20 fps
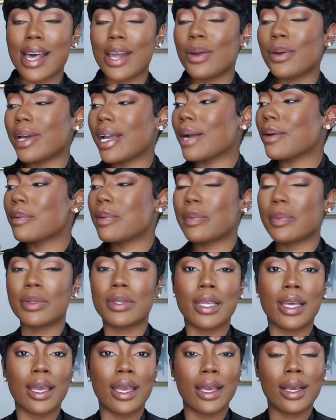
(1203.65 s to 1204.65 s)
I don't care what people
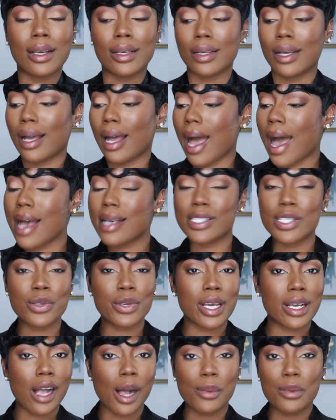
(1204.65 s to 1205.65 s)
think. I still
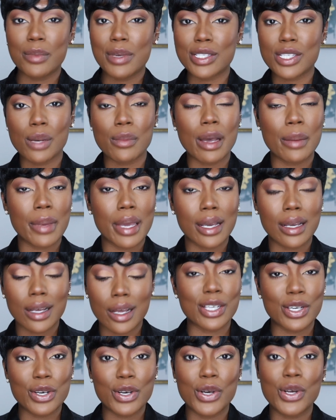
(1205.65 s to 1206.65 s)
get compliments on my makeup.
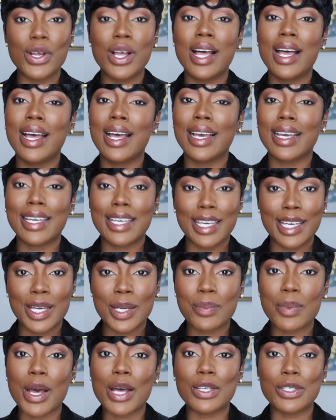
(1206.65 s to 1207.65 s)
Still
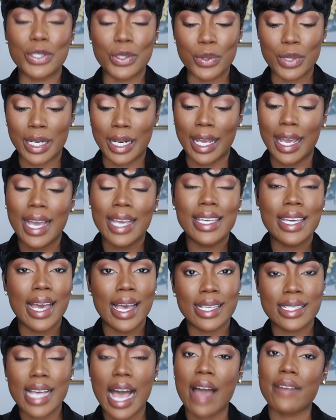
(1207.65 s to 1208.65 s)
keep doing it. And
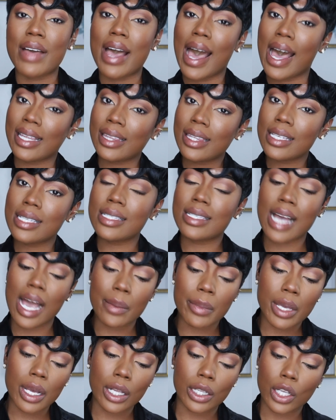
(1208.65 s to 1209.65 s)
yes, I've had this
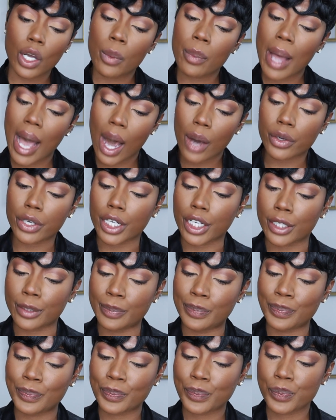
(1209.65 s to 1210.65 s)
Diamond Glow
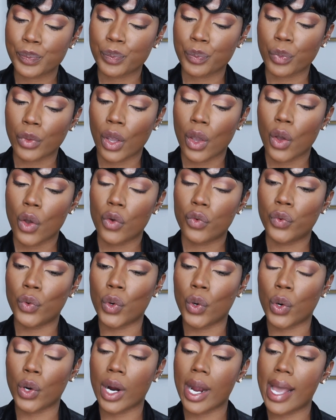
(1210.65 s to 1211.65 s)
powder
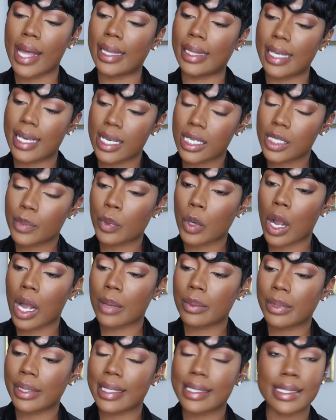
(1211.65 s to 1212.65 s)
for at least
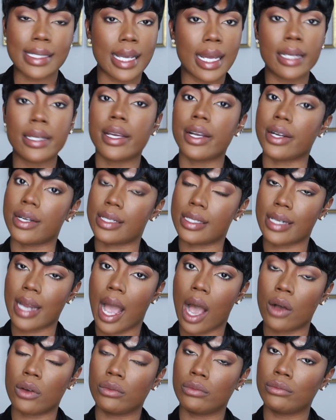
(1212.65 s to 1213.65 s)
probably 10 years
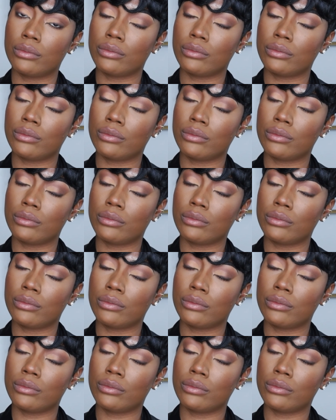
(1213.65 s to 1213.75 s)
now.